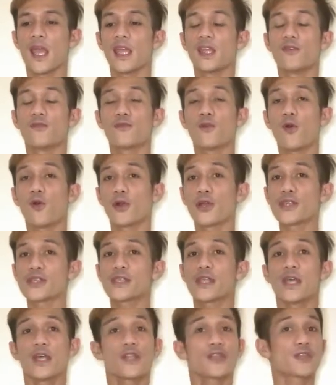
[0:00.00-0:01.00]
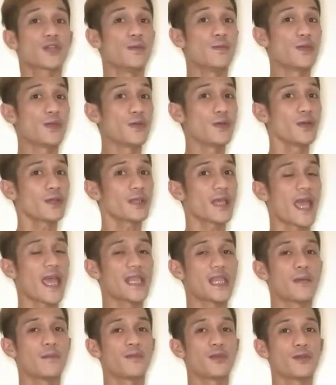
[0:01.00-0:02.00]
And of course, to mute
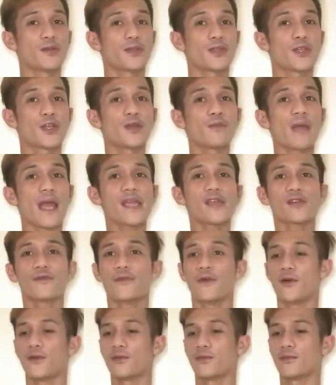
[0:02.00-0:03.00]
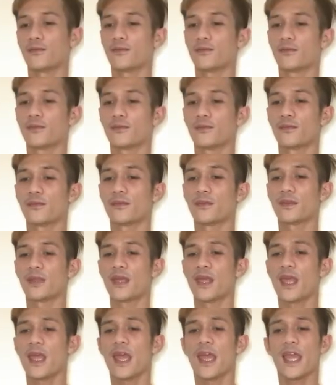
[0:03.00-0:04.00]
and unmute your microphone.
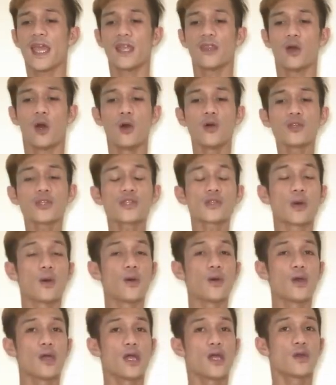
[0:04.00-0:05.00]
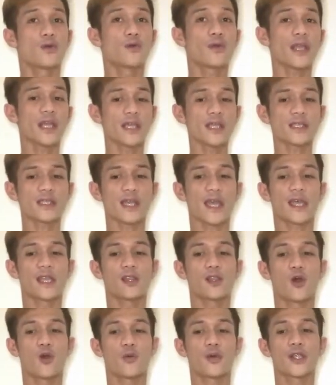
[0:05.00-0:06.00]
And also, raise
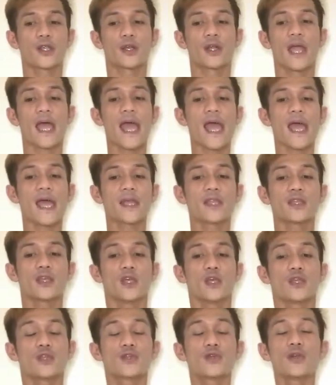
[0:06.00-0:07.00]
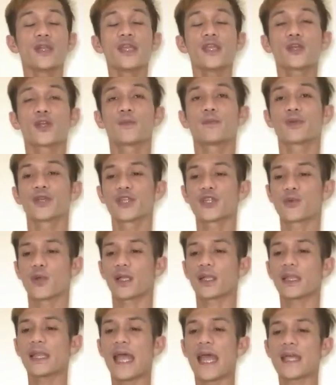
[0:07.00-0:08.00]
and lower your hand during your
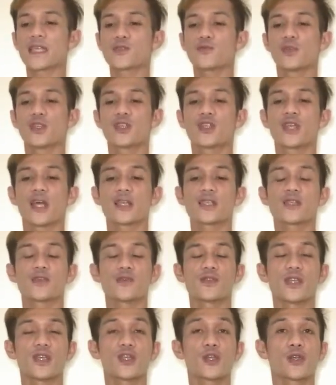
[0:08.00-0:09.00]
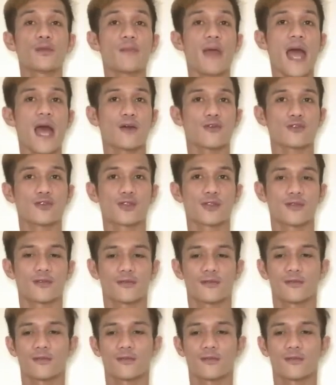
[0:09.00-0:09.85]
virtual class with just using your mouse.